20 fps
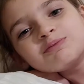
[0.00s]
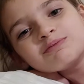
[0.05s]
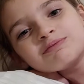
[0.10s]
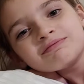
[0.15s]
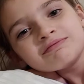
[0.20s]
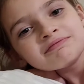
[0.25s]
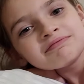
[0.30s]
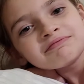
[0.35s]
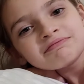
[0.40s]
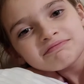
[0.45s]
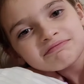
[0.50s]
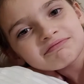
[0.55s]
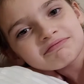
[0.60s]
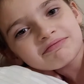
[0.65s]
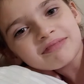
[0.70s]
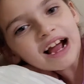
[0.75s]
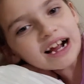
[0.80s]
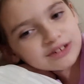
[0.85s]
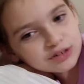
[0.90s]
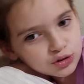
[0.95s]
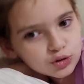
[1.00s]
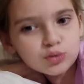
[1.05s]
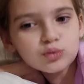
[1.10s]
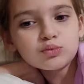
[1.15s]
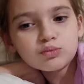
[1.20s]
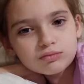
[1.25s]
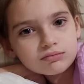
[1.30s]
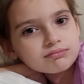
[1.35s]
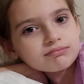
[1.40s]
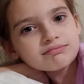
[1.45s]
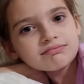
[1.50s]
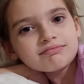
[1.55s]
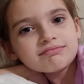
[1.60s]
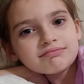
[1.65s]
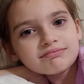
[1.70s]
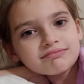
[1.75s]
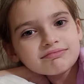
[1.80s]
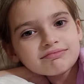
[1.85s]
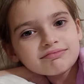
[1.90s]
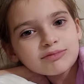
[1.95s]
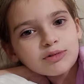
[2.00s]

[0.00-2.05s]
Mm-hmm. What's your favorite subject?